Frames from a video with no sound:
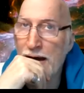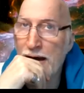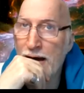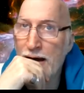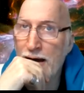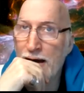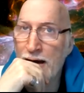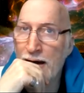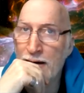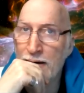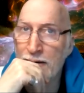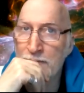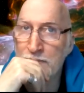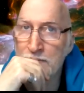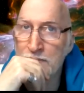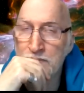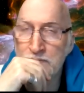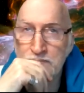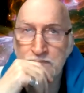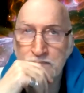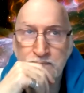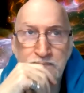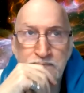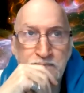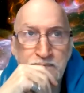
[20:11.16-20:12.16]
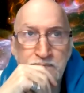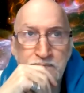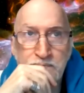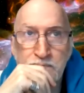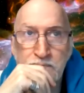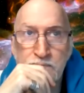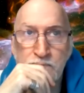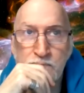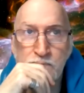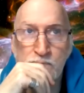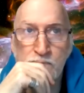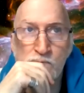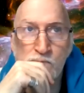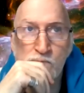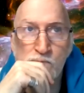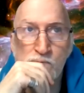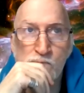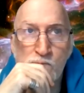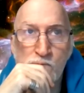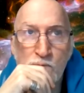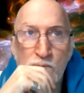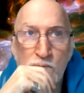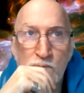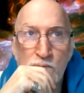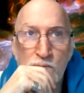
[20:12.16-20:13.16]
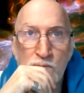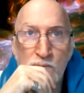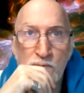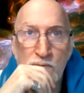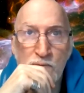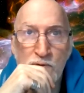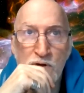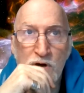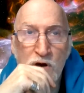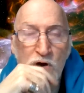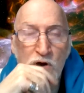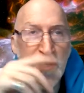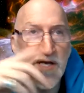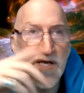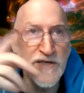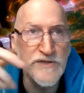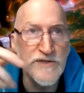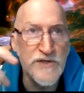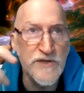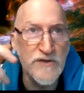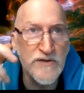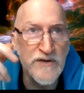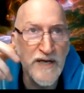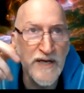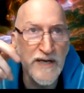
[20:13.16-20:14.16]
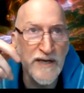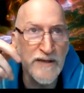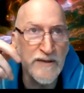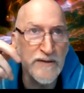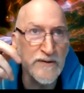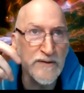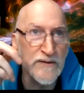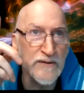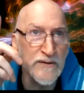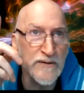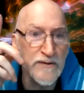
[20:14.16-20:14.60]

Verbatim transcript: Um, okay, so then. I know